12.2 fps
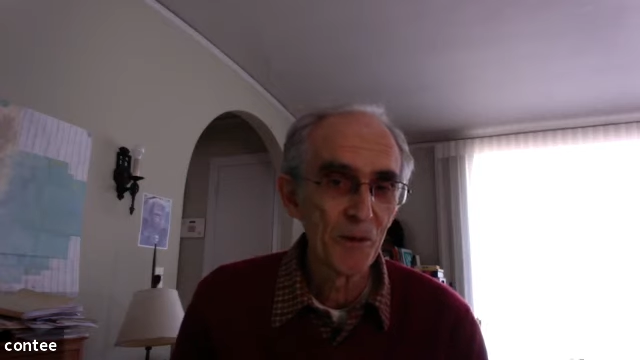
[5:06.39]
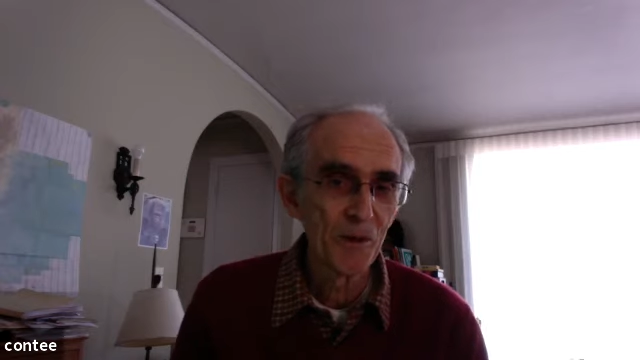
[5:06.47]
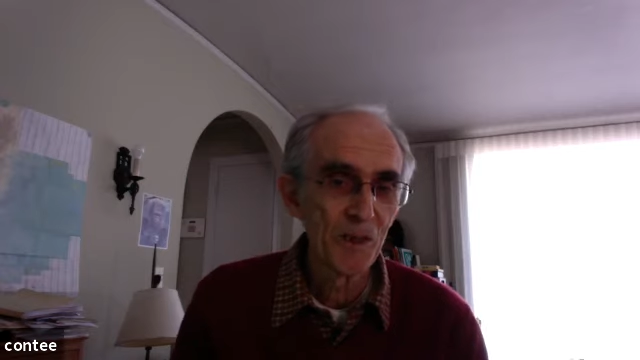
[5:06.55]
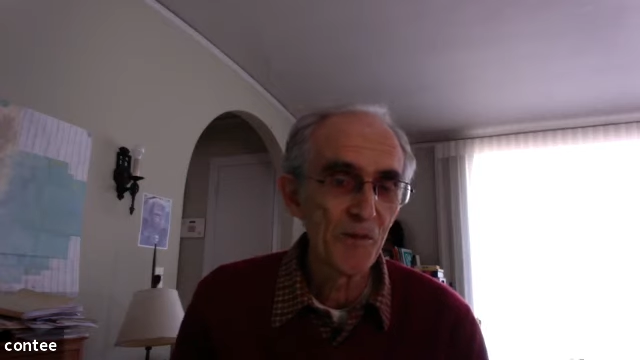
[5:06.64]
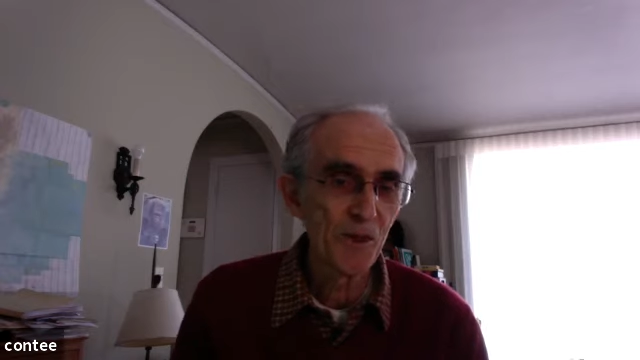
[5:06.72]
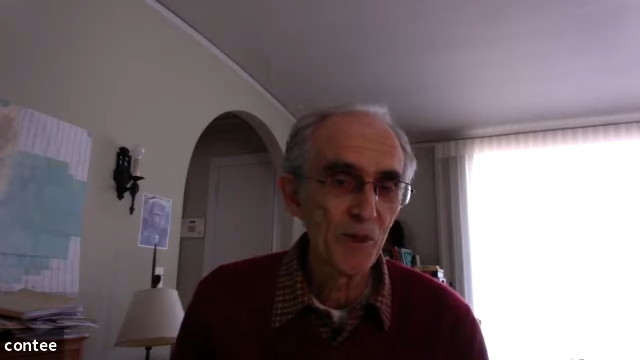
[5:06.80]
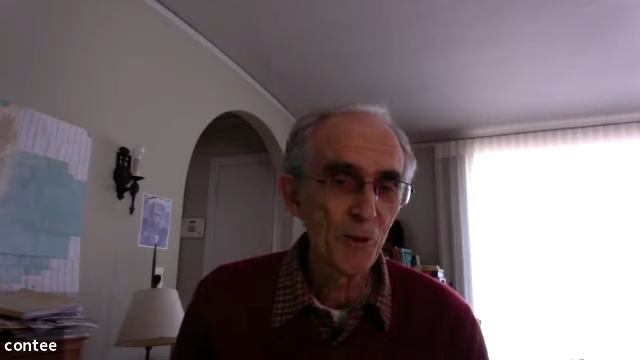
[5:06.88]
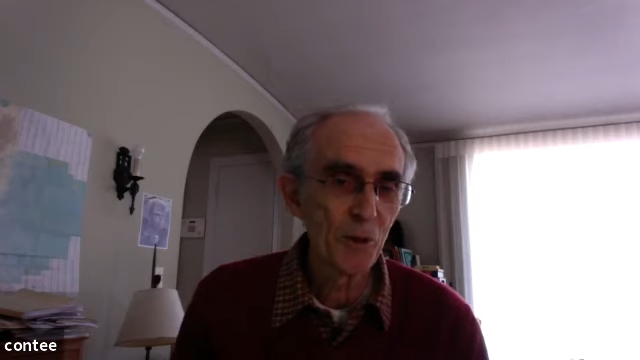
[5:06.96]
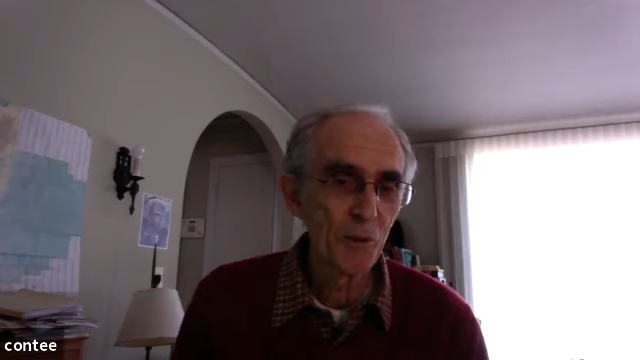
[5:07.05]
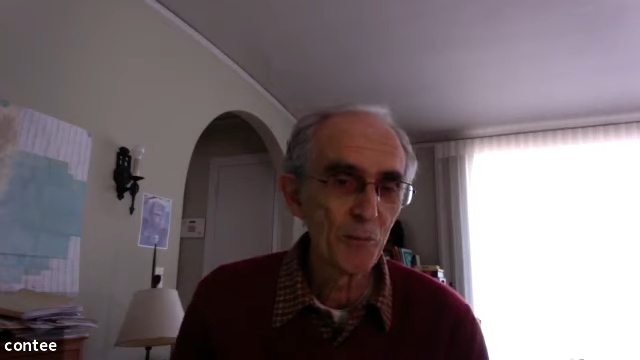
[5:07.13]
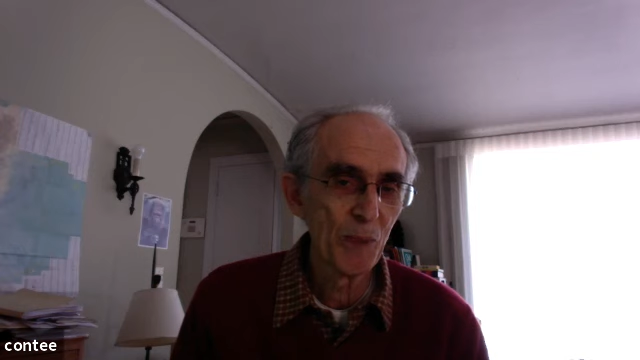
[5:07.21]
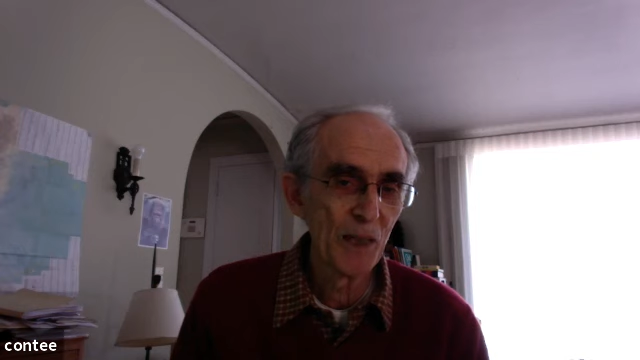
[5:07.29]

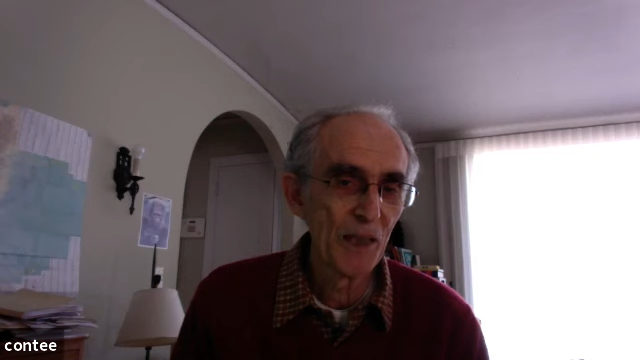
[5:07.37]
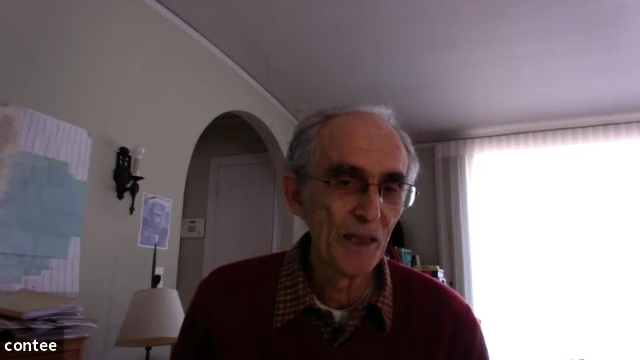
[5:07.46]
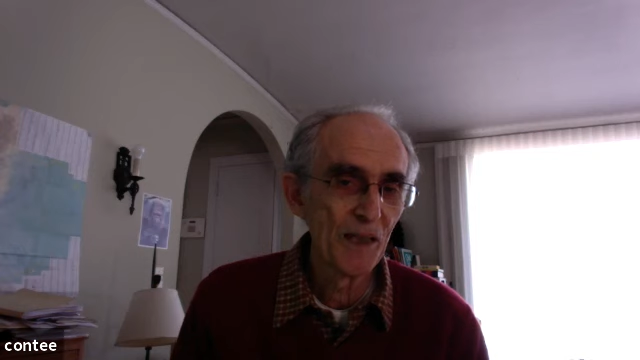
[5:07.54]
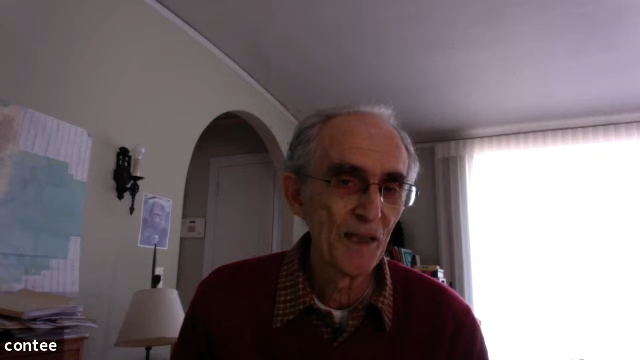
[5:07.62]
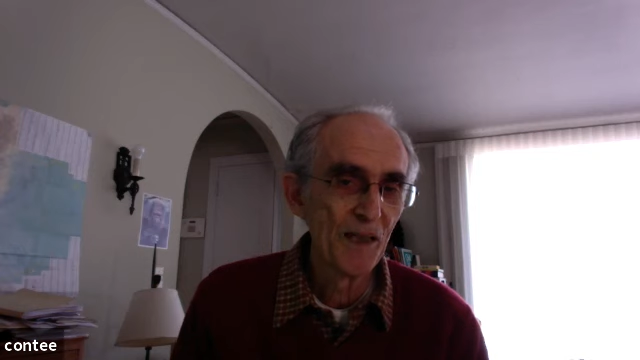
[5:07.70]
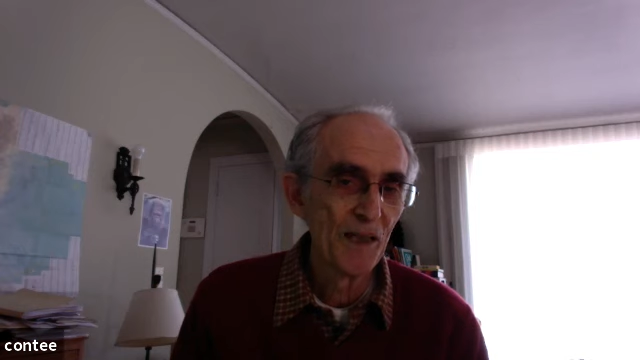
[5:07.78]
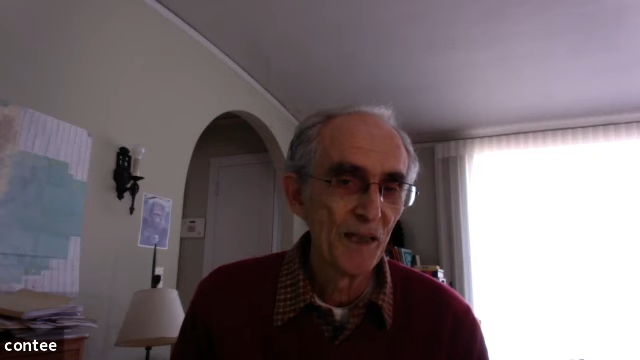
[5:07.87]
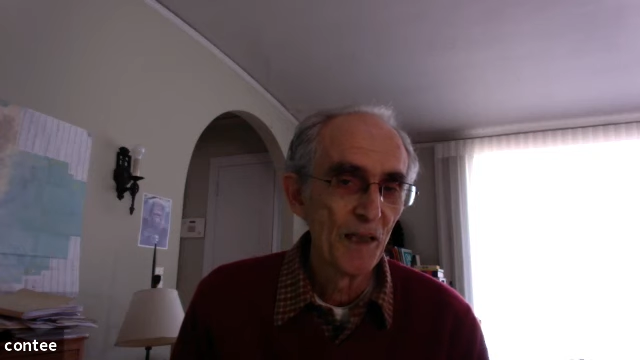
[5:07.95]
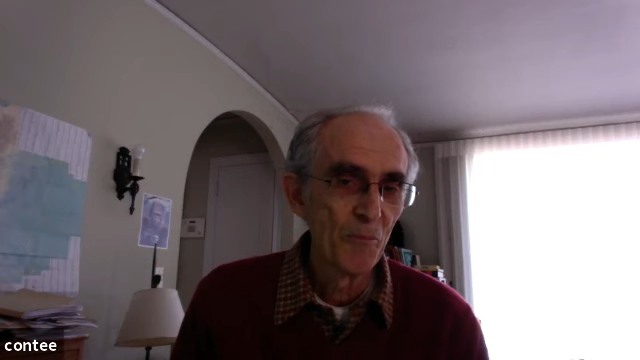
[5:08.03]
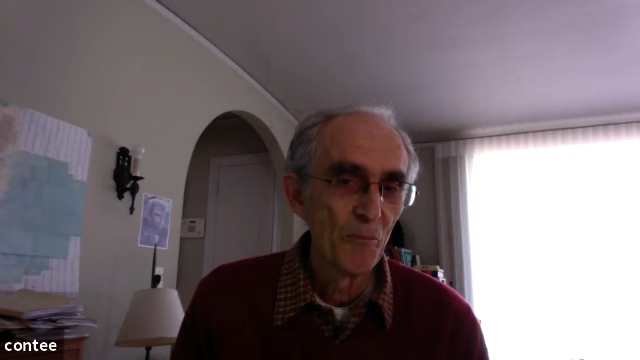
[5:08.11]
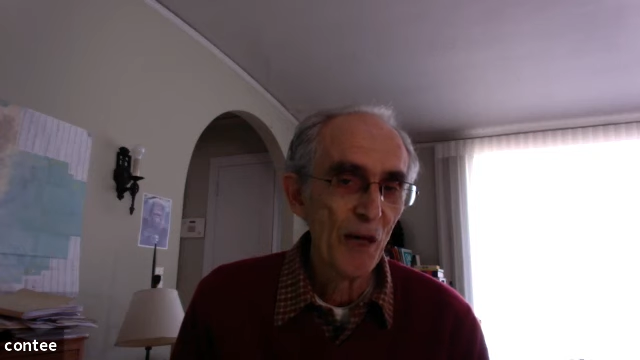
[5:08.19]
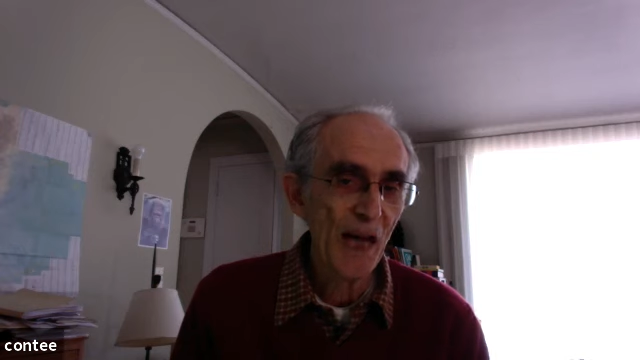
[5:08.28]
it by
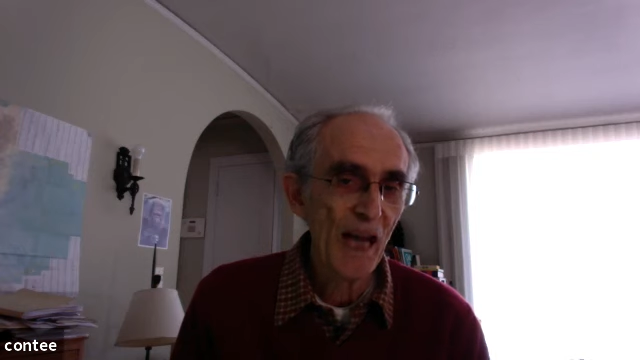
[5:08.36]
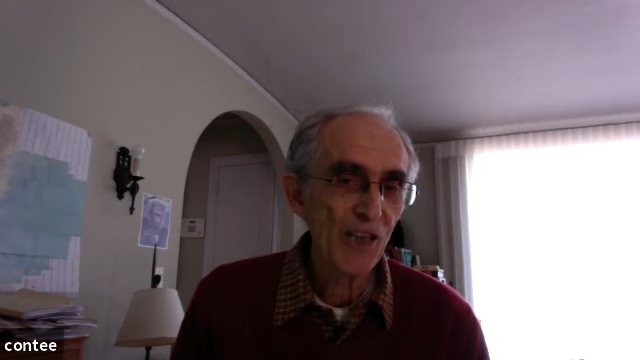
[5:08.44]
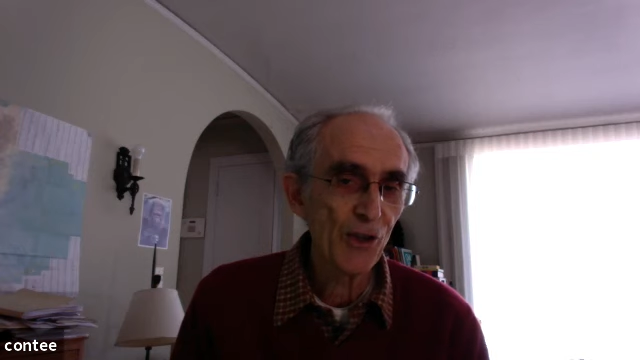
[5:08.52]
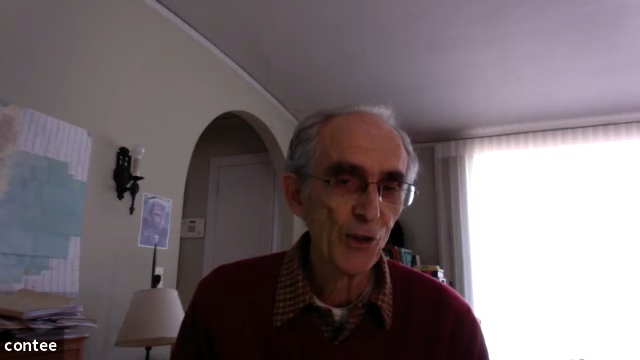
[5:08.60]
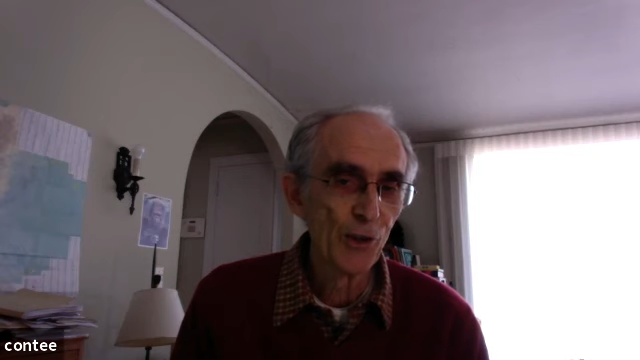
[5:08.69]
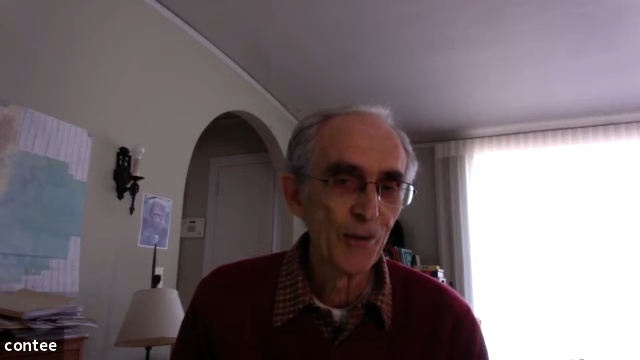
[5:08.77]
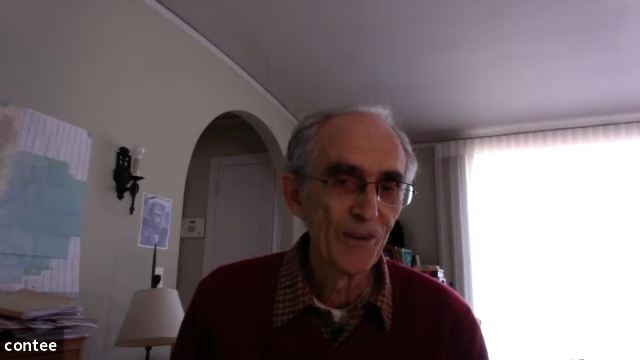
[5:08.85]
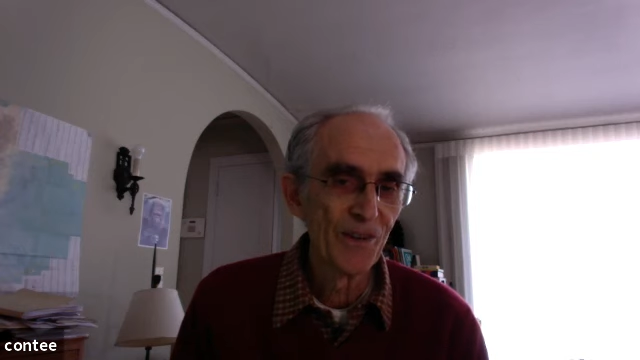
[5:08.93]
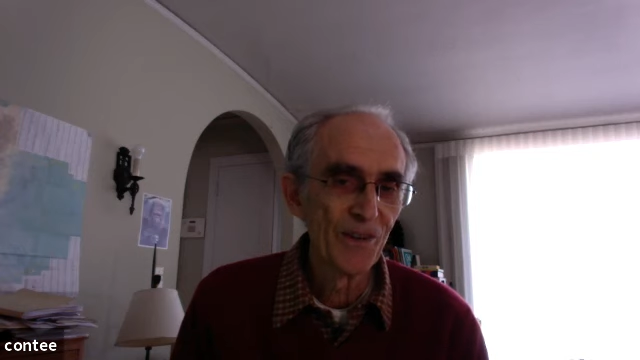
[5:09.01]
Asher.